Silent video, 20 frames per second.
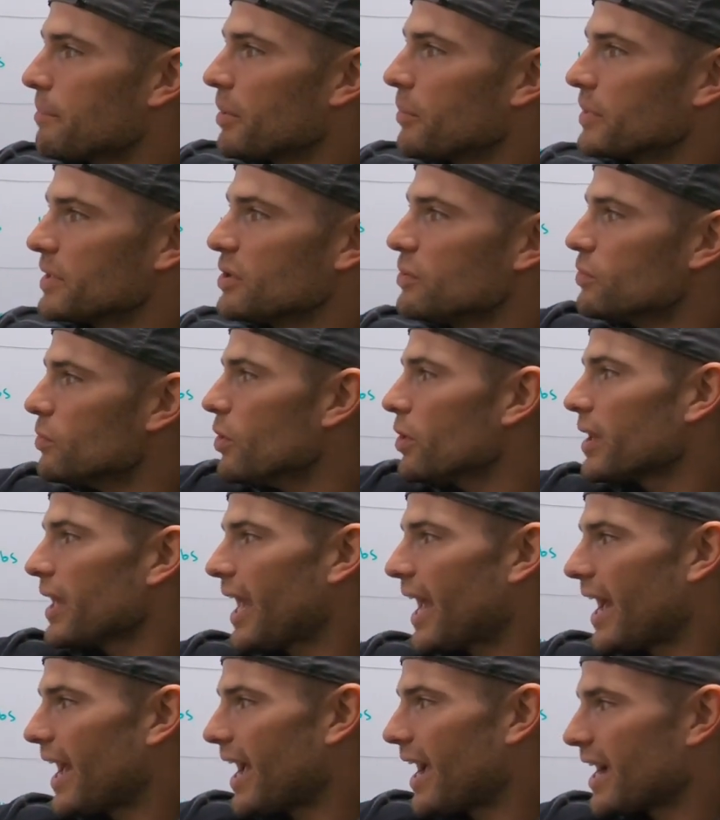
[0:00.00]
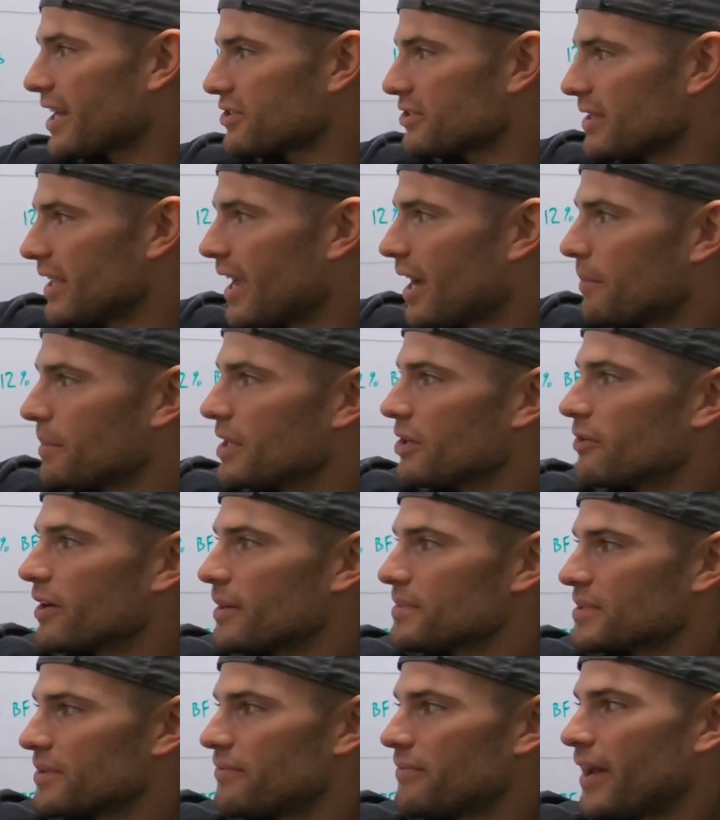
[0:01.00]
But when you look at actually how many
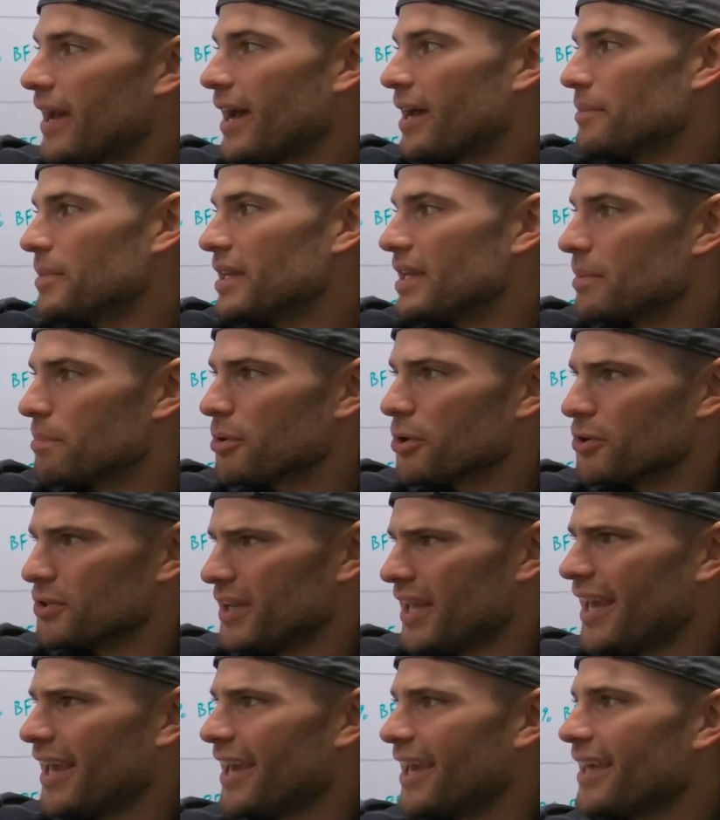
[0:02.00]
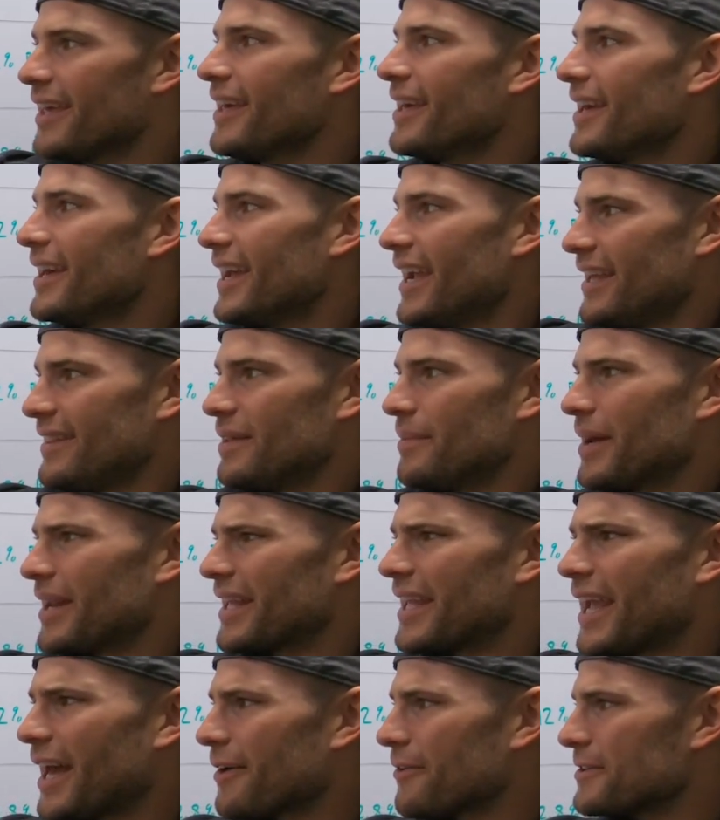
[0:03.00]
grams of fat I'm eating per day and the
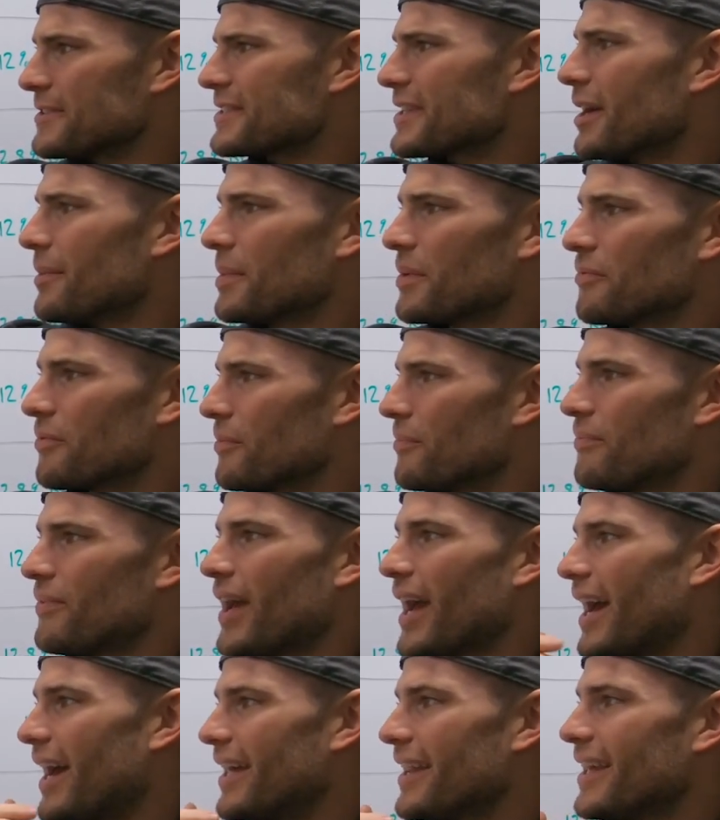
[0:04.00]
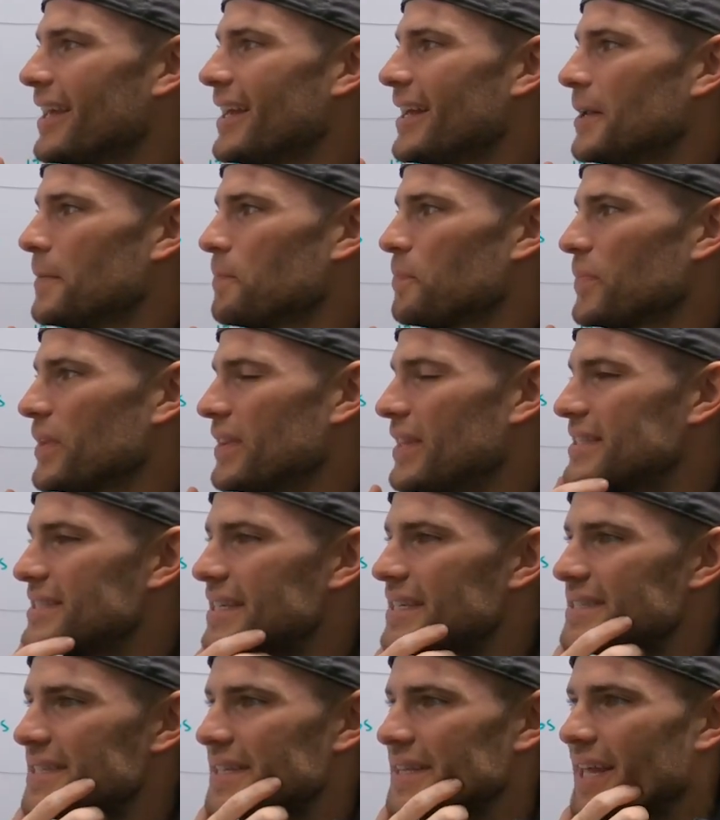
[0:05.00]
amount of calories coming from fat,
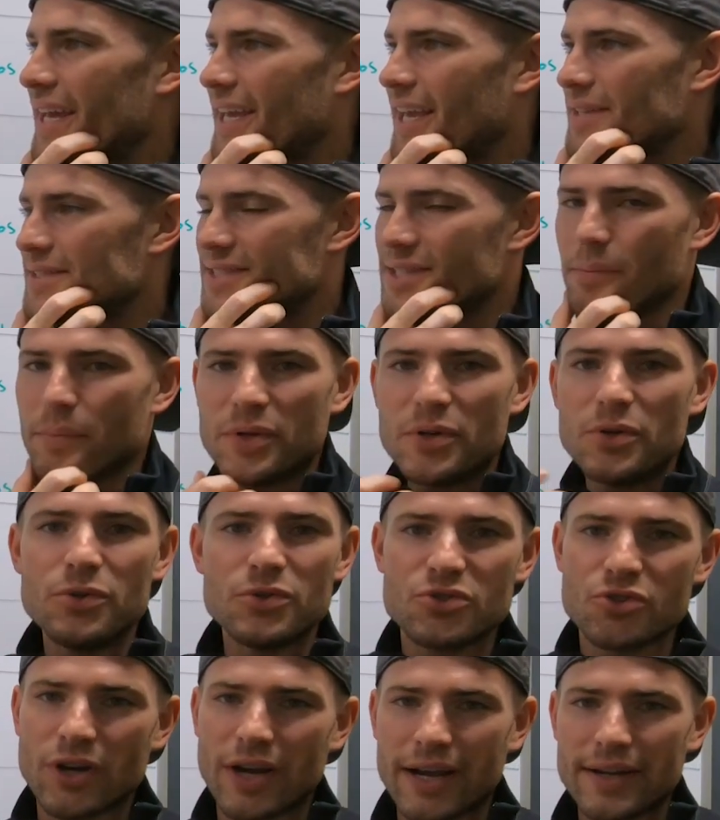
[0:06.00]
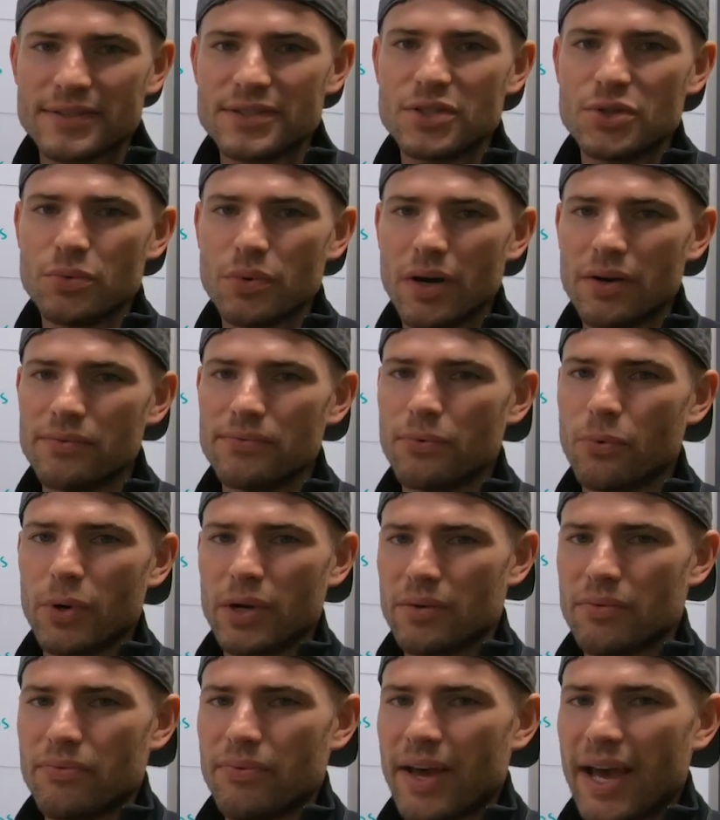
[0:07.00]
this isn't like someone who's trying to
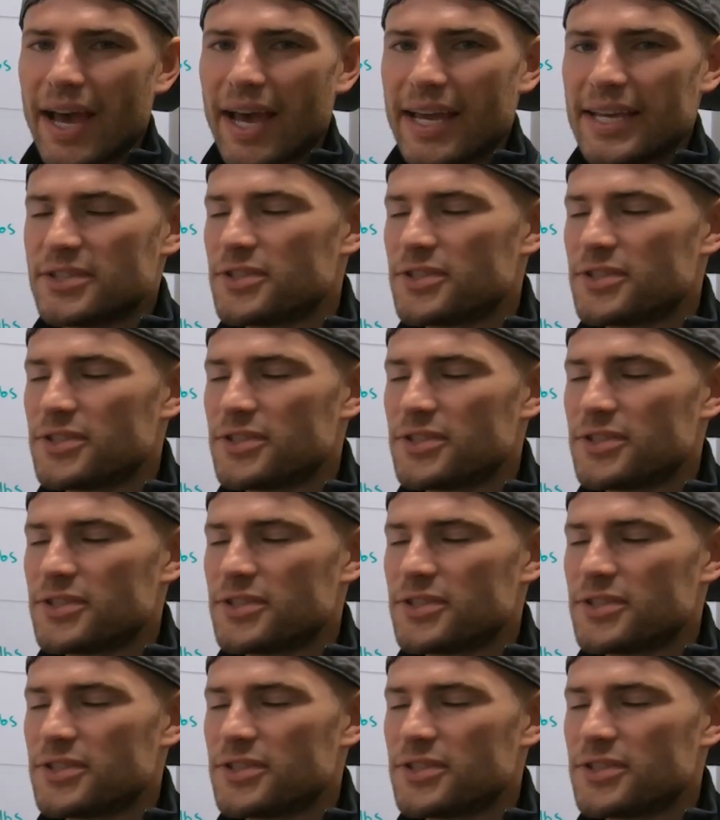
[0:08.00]
avoid fat.